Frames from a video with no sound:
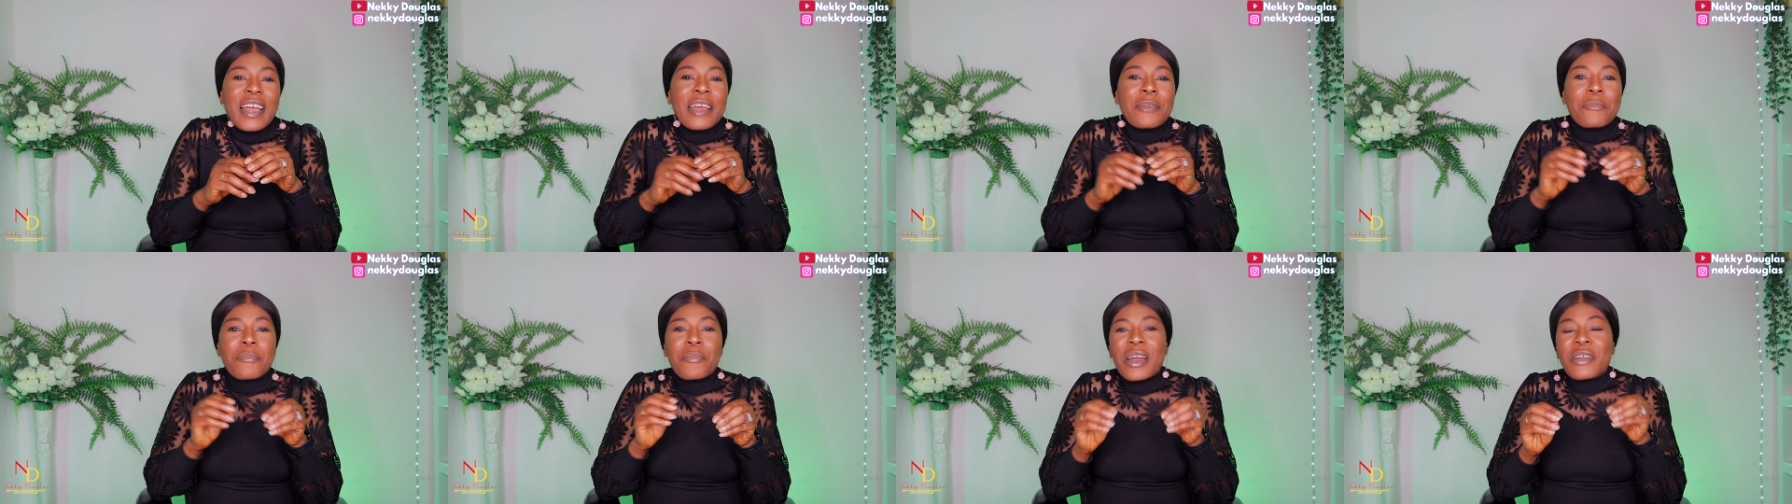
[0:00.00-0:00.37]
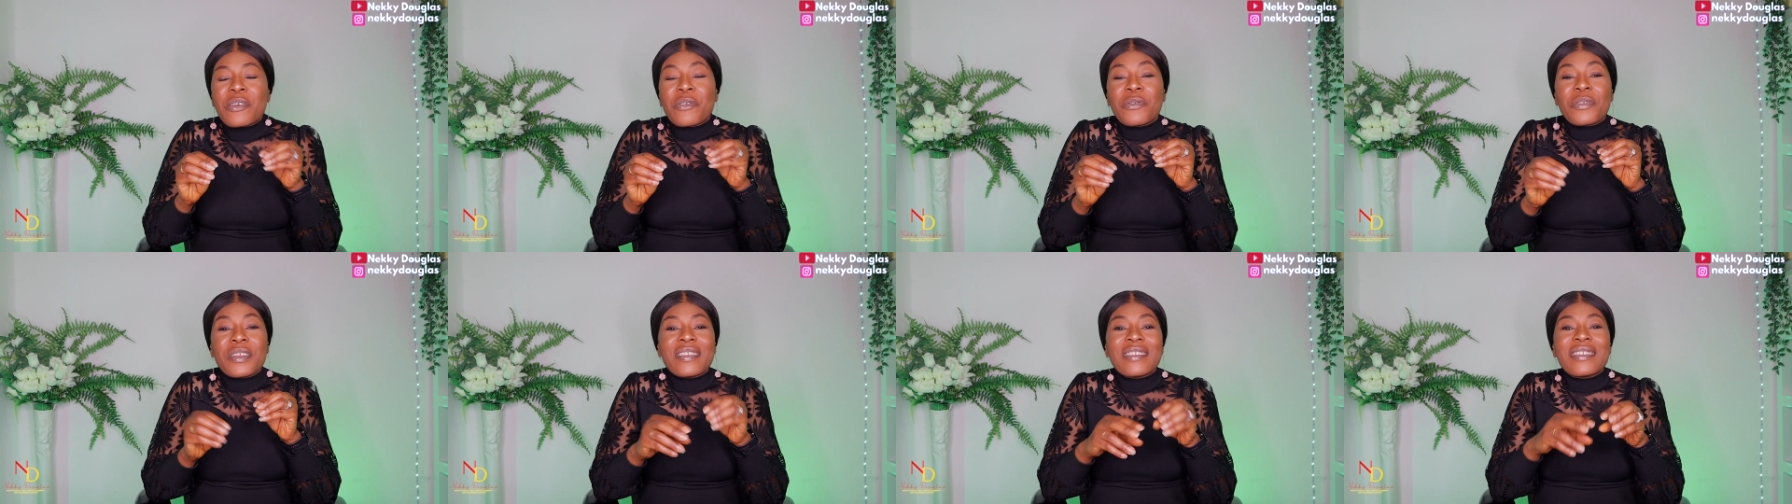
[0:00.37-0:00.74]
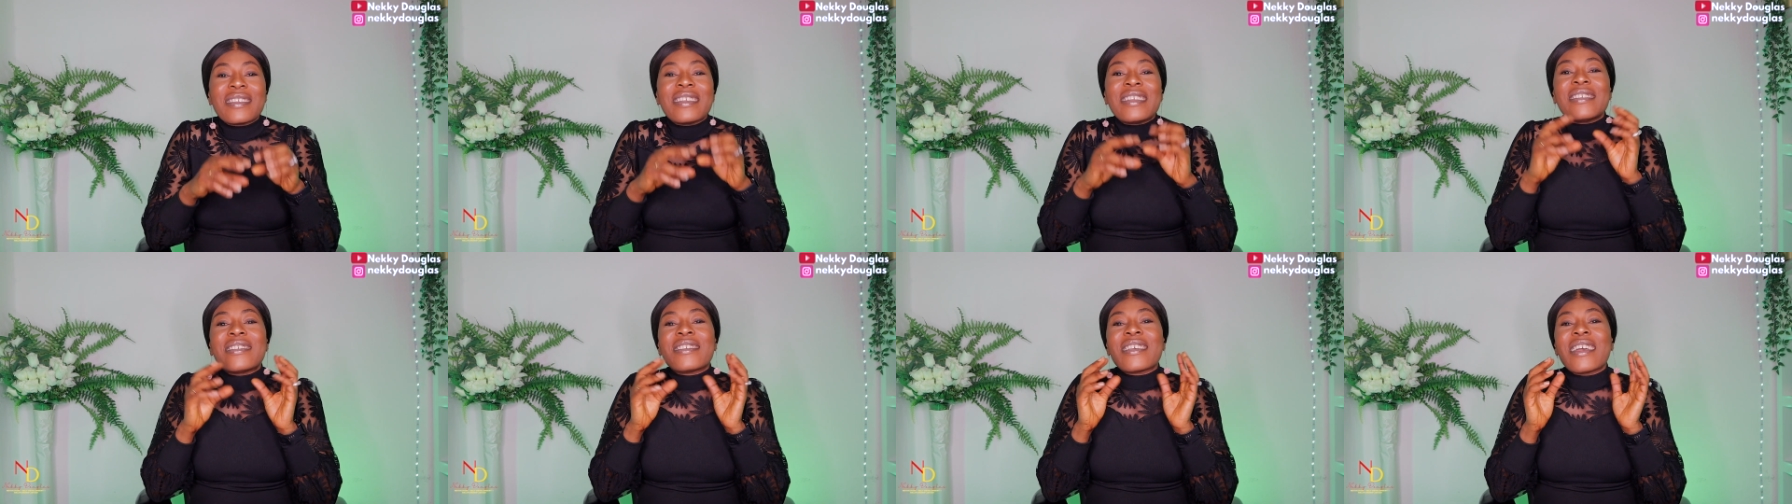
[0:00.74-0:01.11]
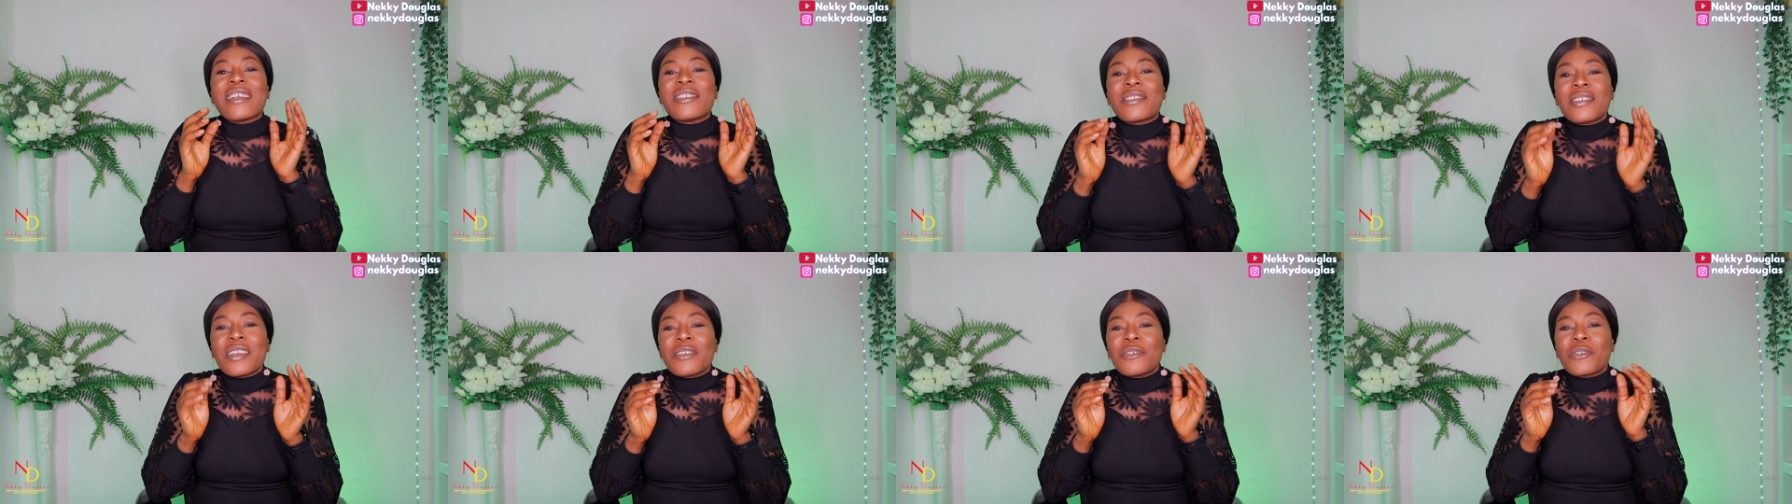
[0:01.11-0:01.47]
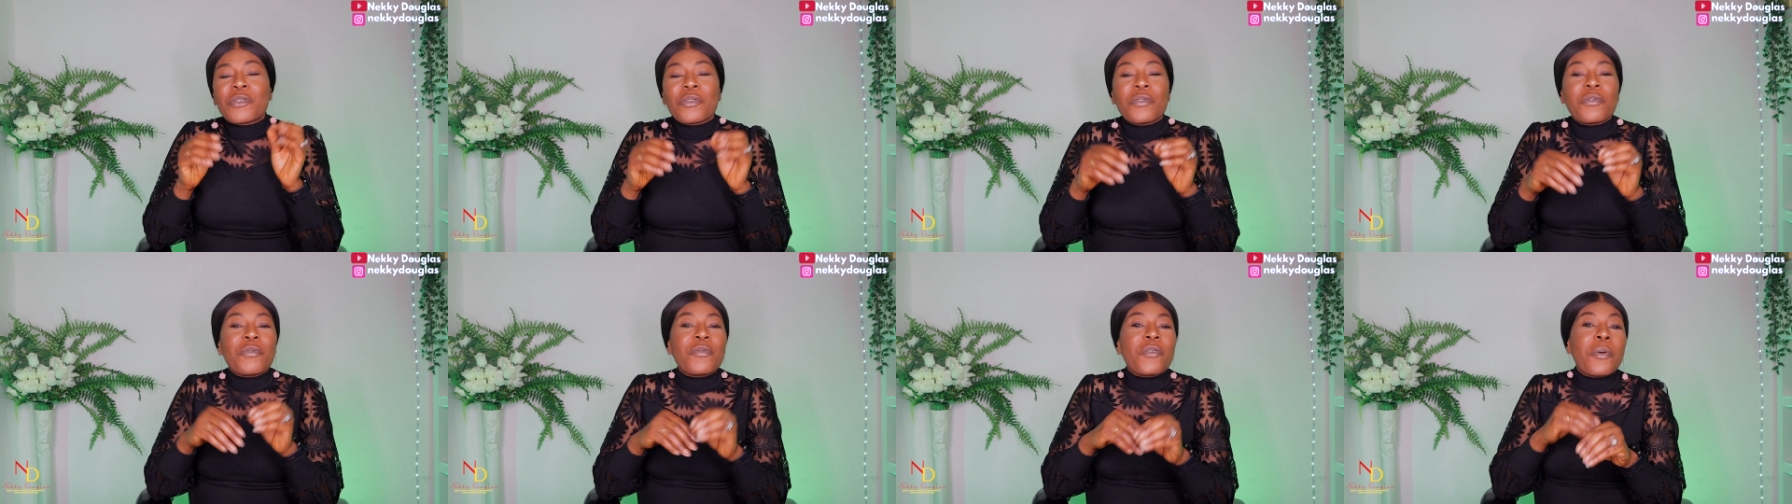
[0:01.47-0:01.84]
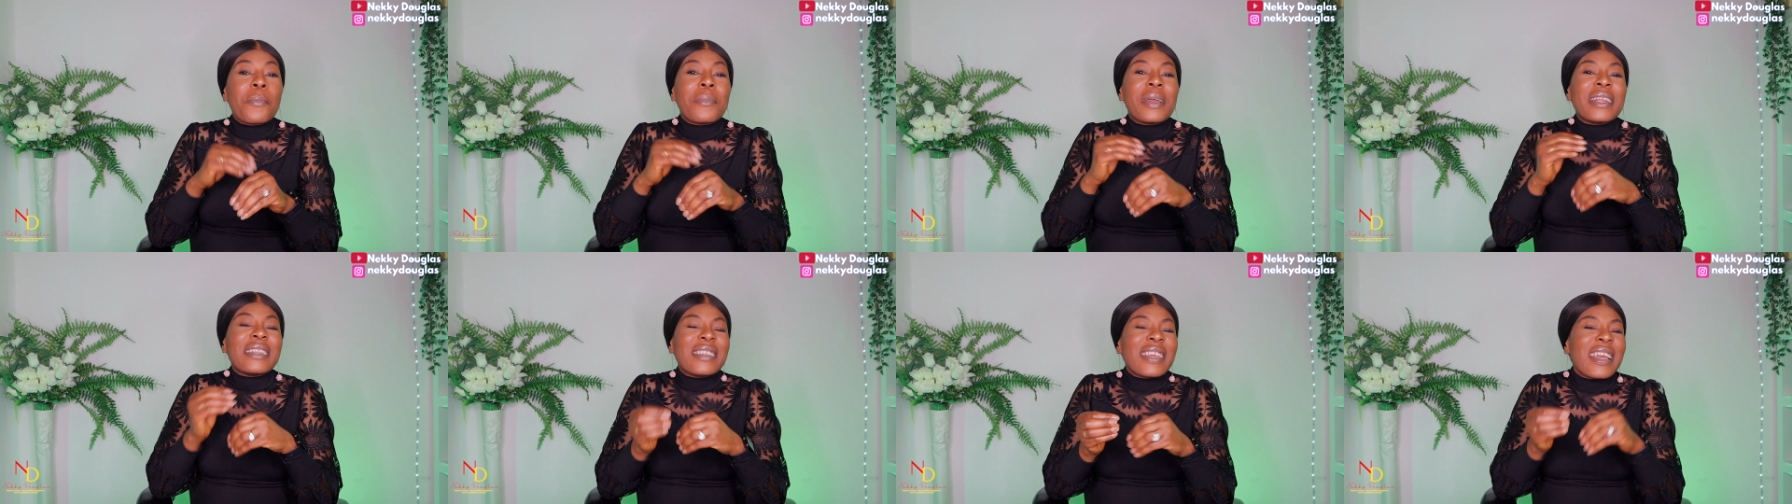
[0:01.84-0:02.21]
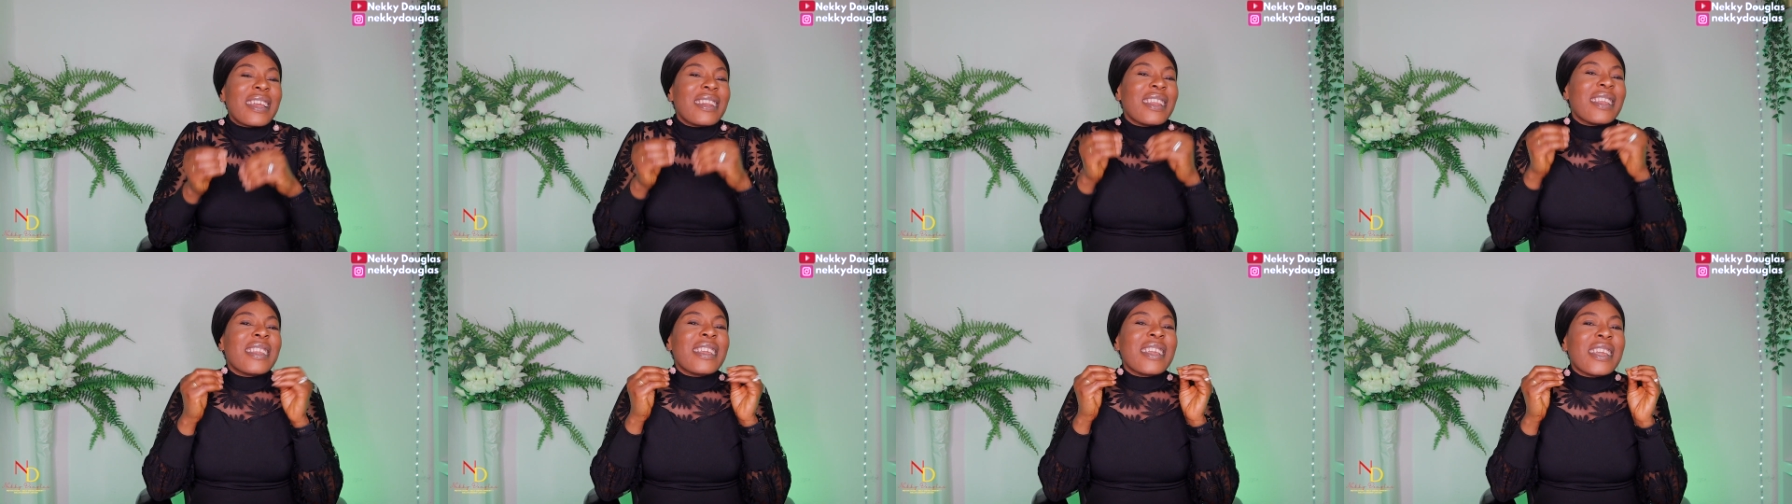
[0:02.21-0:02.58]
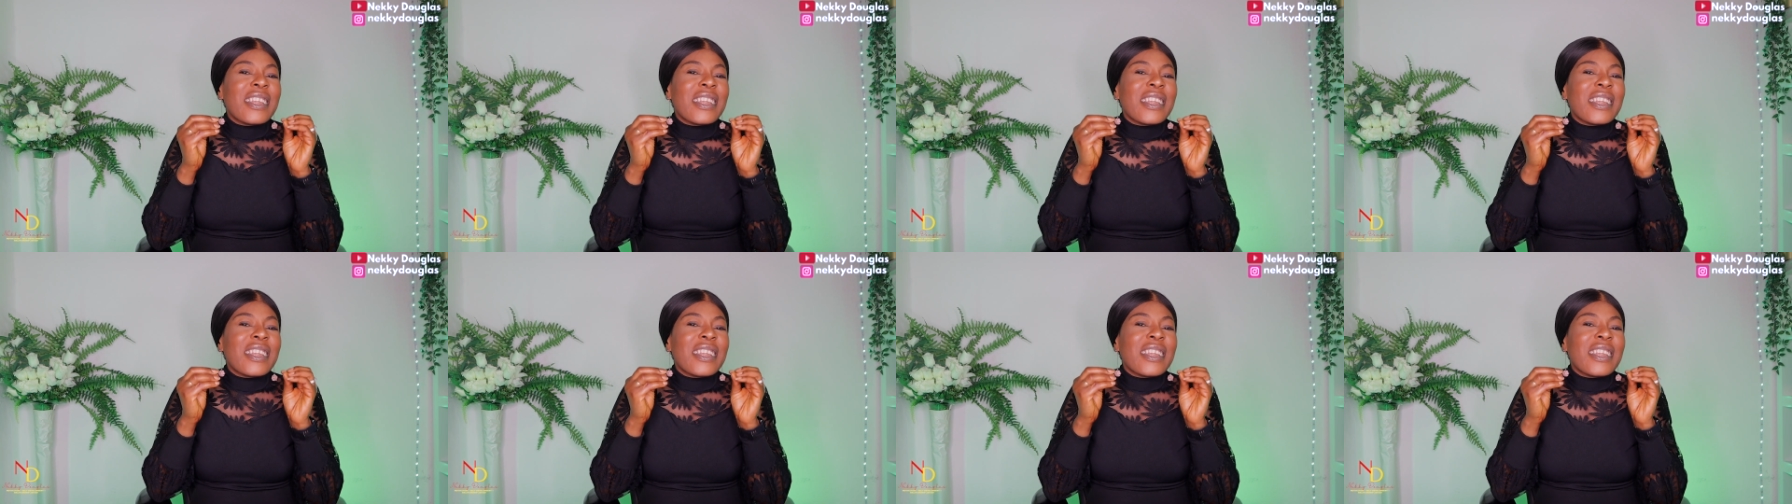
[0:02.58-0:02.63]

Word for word: and boundaries is essential for maintaining